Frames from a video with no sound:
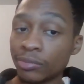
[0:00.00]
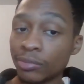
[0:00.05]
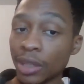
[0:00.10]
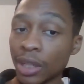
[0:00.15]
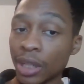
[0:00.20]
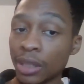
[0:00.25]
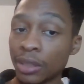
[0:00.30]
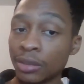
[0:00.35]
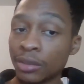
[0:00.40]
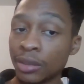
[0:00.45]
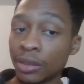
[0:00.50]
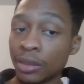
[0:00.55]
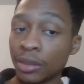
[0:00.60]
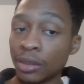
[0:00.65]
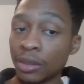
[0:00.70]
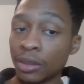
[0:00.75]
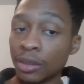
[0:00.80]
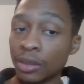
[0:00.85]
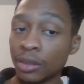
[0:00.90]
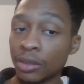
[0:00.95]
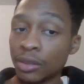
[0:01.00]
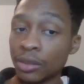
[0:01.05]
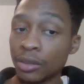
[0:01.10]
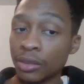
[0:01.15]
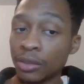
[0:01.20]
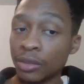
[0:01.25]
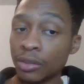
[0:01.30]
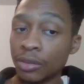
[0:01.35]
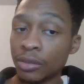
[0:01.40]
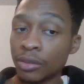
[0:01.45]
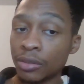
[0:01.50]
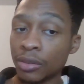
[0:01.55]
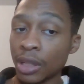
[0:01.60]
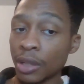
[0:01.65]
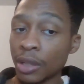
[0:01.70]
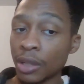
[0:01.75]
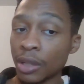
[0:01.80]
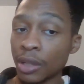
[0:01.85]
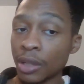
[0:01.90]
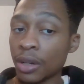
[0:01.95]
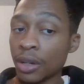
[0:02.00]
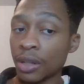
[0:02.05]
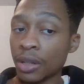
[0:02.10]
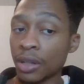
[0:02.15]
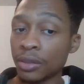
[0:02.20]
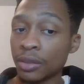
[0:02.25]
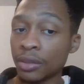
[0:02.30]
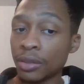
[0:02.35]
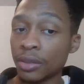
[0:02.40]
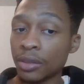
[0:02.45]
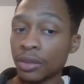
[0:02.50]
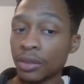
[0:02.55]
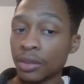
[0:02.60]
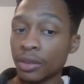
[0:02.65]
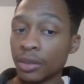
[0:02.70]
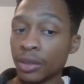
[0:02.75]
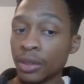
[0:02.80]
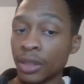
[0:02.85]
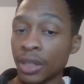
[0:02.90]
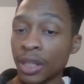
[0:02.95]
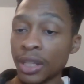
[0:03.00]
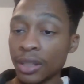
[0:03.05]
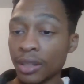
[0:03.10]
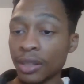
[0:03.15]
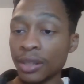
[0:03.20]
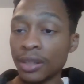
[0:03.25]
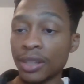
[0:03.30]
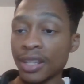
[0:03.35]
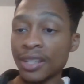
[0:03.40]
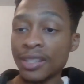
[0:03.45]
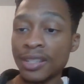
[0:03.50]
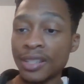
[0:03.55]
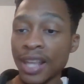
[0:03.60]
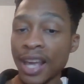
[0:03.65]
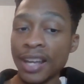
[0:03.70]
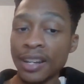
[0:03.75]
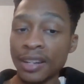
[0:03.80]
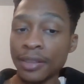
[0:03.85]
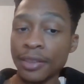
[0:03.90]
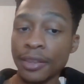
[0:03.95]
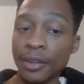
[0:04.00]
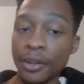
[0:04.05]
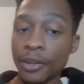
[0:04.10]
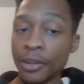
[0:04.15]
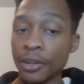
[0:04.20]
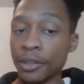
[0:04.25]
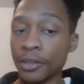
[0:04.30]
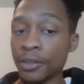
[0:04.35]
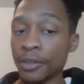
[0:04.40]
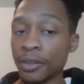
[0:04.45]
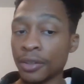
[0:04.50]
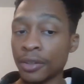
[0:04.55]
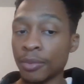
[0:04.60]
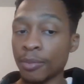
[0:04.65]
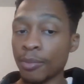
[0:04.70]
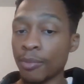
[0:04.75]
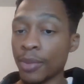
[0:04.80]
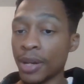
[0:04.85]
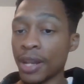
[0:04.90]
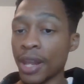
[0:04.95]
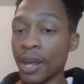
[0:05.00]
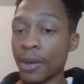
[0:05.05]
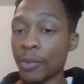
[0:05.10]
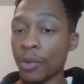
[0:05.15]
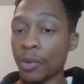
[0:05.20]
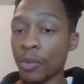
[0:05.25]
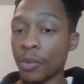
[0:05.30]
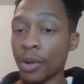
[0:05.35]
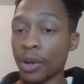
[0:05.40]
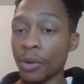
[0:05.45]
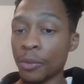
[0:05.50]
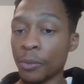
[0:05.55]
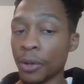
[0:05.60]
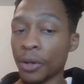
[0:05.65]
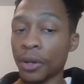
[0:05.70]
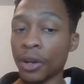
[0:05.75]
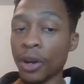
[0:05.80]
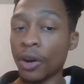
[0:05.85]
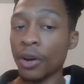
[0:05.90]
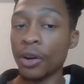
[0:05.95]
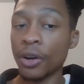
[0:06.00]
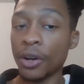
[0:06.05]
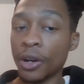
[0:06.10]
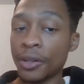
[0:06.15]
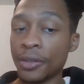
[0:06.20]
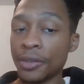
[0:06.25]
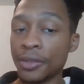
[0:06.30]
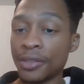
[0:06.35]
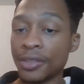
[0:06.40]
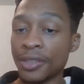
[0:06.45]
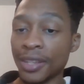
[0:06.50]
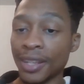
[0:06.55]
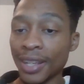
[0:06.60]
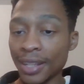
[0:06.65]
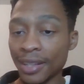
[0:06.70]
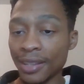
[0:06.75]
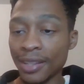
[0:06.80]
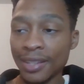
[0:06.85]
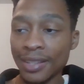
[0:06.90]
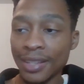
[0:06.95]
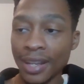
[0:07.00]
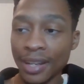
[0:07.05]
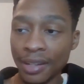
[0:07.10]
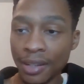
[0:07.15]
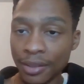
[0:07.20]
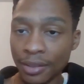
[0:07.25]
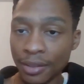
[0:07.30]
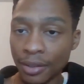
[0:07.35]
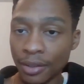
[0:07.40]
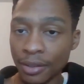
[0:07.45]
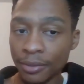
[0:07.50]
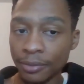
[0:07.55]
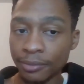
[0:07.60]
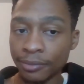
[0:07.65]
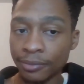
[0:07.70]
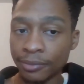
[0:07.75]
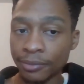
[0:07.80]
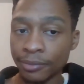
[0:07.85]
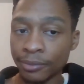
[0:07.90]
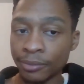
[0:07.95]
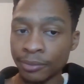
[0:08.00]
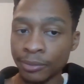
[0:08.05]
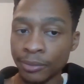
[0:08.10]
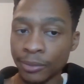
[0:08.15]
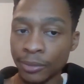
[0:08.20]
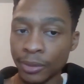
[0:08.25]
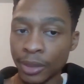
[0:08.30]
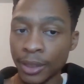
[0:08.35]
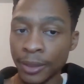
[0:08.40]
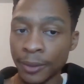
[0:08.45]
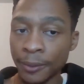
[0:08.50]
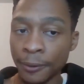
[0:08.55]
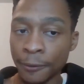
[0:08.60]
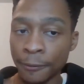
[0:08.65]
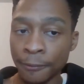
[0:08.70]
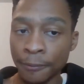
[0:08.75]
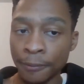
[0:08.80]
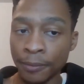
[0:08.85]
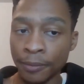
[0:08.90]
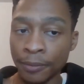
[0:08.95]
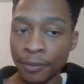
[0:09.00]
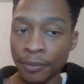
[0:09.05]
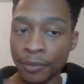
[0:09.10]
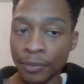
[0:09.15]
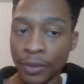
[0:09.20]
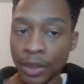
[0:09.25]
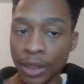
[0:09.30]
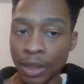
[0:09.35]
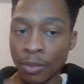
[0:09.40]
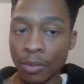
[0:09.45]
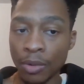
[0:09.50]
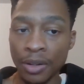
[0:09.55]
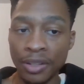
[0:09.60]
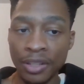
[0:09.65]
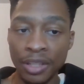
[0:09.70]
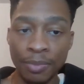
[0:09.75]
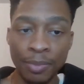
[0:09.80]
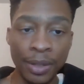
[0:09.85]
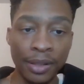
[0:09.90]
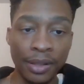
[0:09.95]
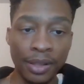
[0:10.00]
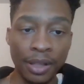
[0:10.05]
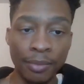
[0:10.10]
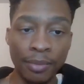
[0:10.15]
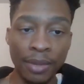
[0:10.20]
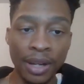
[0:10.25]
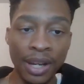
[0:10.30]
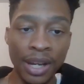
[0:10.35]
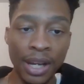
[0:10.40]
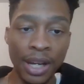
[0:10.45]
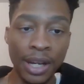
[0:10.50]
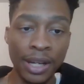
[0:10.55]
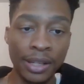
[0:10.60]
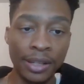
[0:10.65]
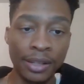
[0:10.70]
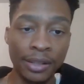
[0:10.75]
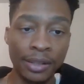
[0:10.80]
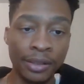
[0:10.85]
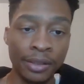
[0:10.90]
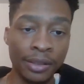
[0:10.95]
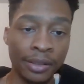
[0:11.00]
right? They want to get this, that, and the third, but they won't want to work hard to get this, that, and the third, right? They want to speak their mind, and